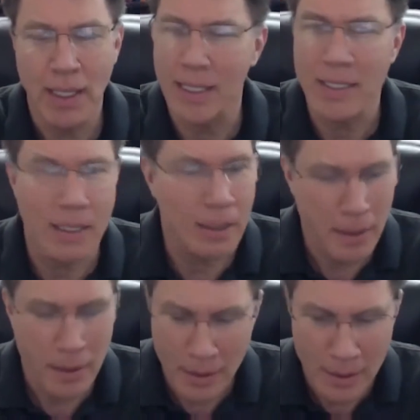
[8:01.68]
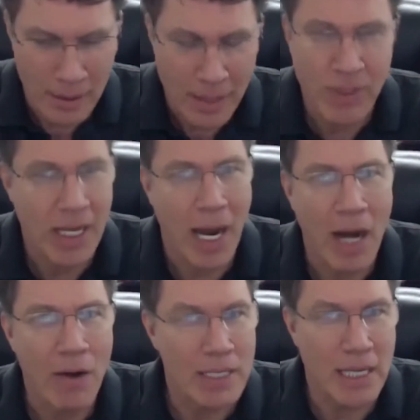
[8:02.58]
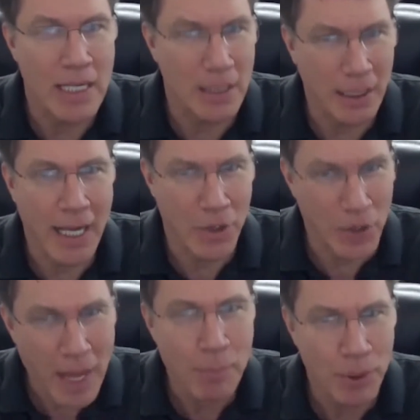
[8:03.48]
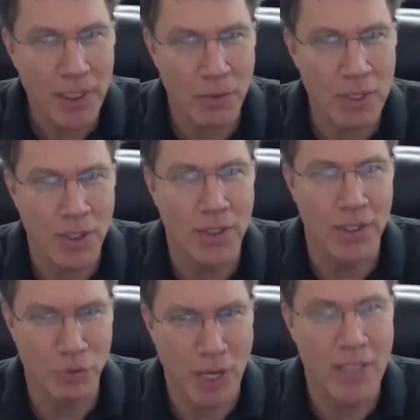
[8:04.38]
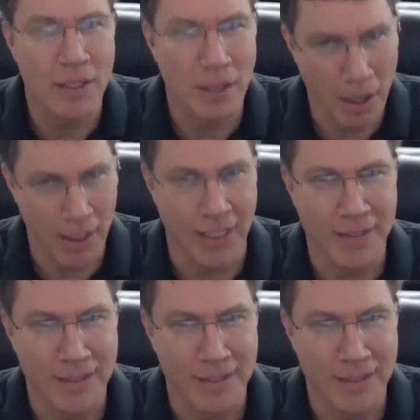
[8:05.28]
and I said, if the IRS sends a letter, they put their return address on it.